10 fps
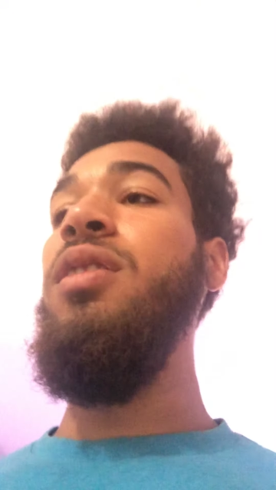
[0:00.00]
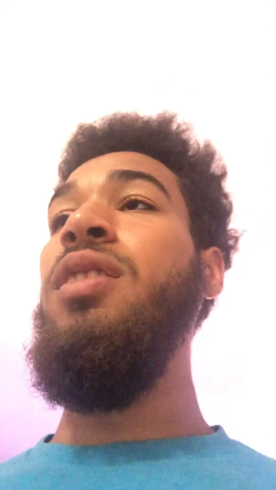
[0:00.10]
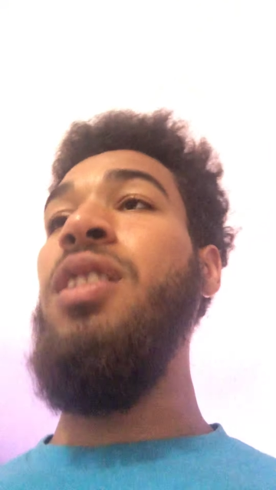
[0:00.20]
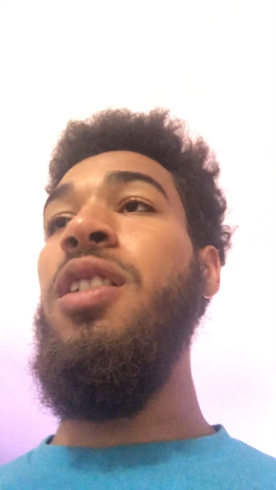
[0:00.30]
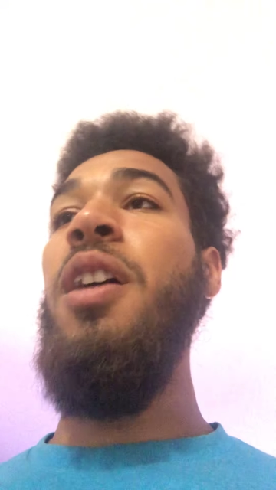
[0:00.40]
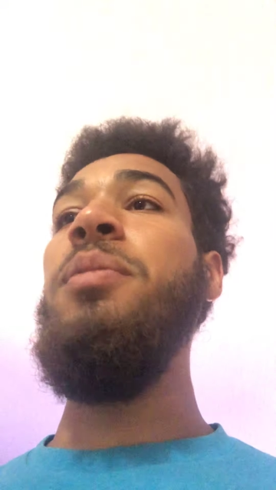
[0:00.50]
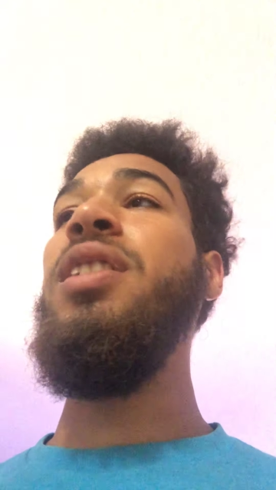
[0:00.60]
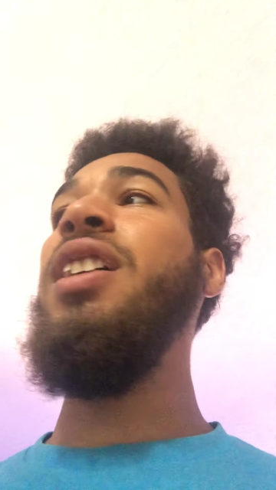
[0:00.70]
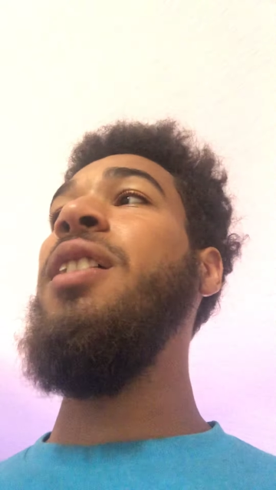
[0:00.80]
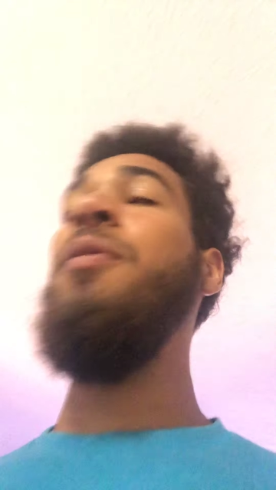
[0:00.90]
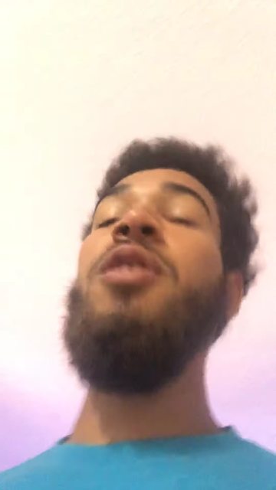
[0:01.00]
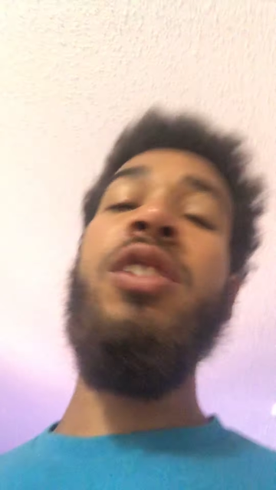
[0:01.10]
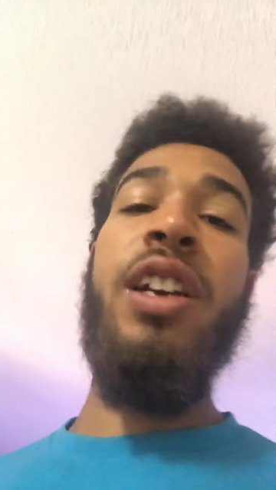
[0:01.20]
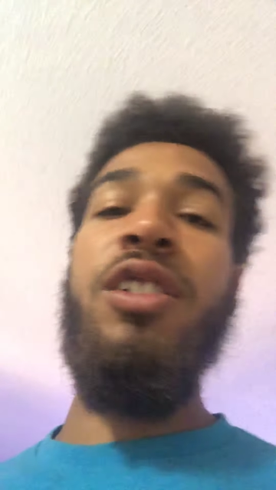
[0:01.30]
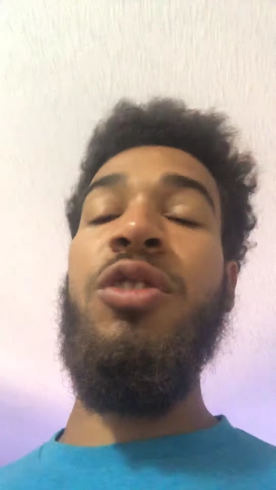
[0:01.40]
You know what I'm saying? It feels
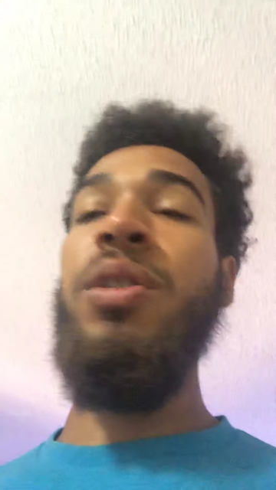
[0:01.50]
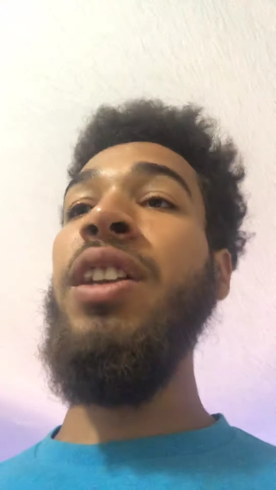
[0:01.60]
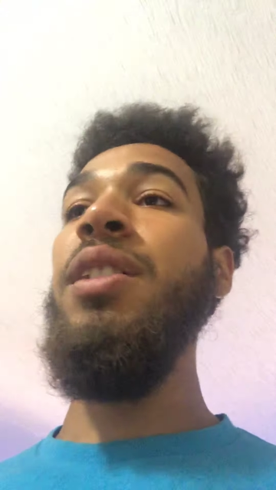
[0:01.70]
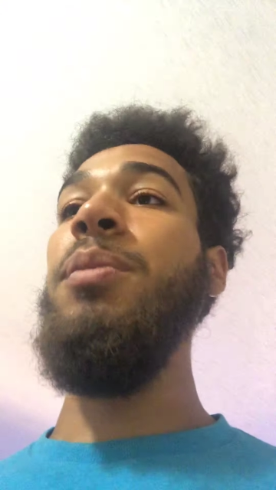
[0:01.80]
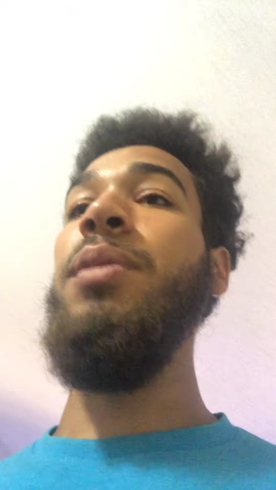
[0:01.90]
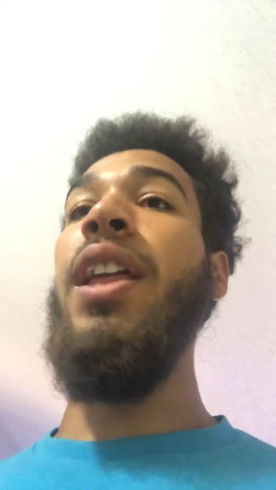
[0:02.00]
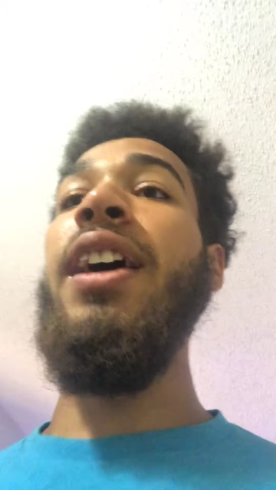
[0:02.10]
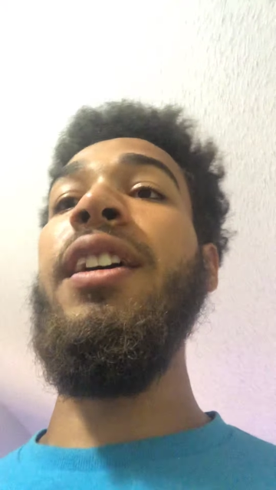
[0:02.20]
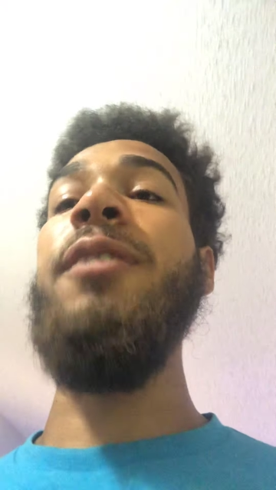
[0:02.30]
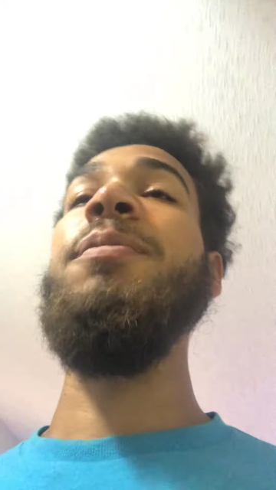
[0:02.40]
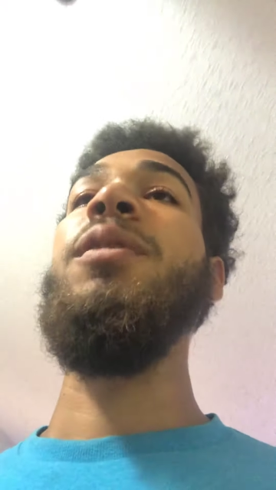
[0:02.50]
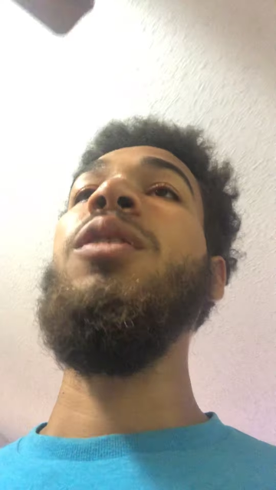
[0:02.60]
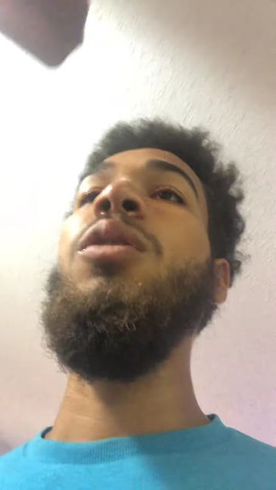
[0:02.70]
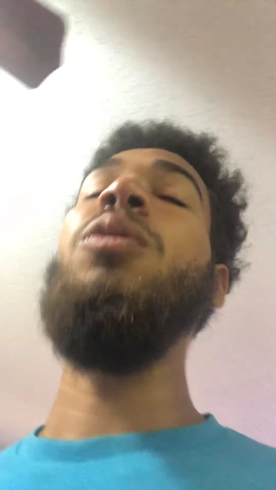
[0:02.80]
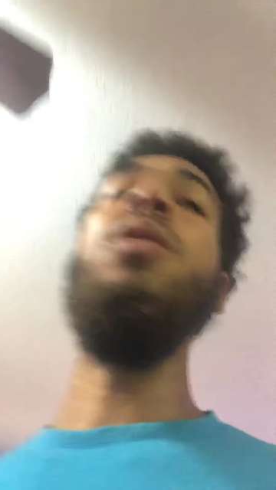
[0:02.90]
like a dream. Like,
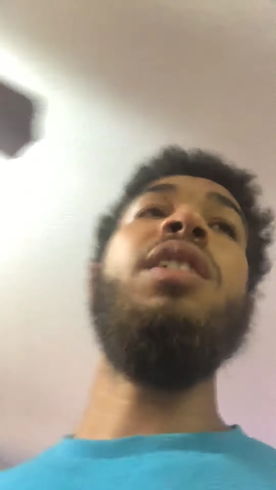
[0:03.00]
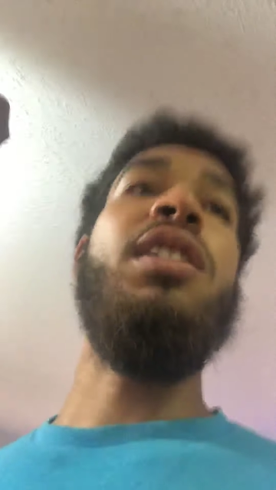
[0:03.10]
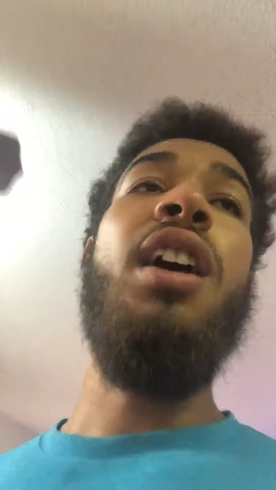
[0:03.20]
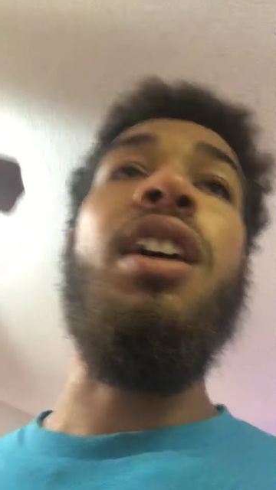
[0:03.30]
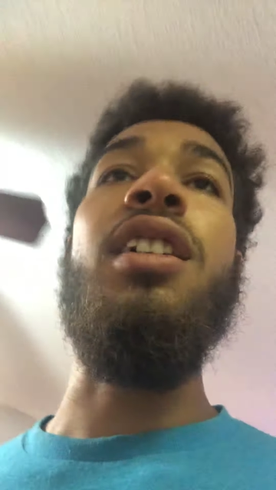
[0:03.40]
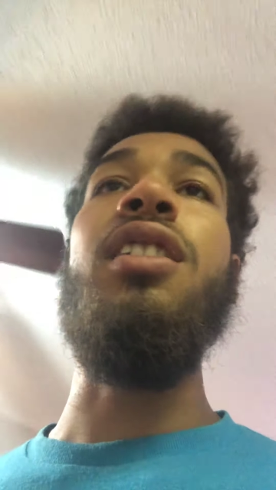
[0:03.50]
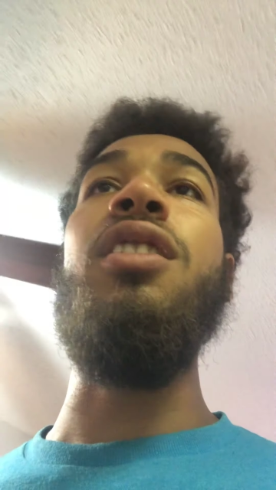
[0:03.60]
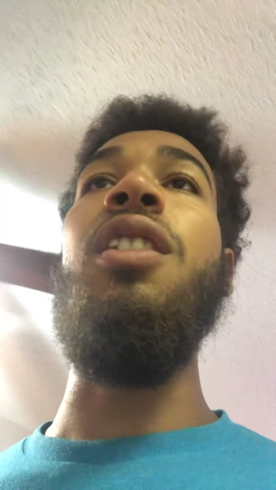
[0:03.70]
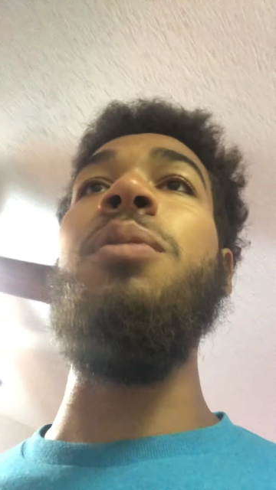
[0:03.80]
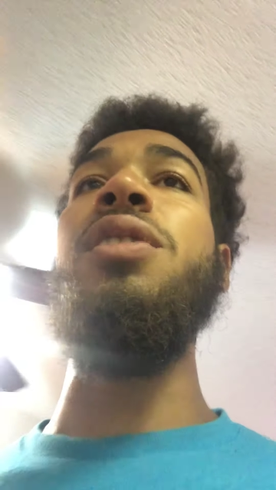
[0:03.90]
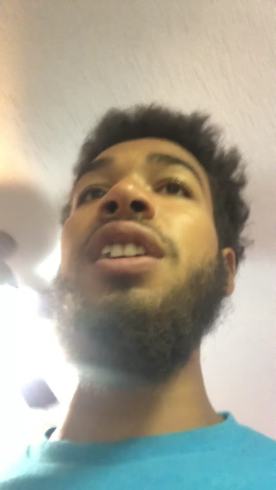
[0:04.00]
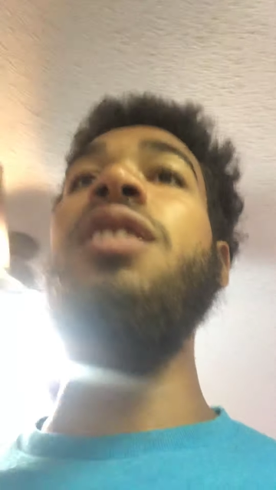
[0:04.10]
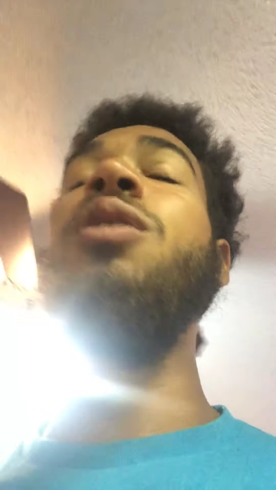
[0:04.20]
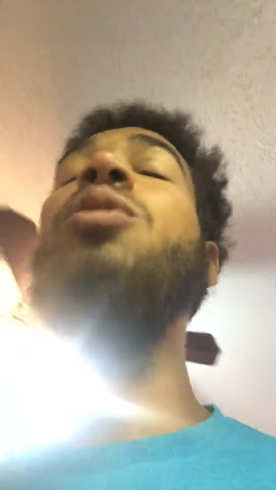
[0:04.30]
who would have thought? You know what I'm saying?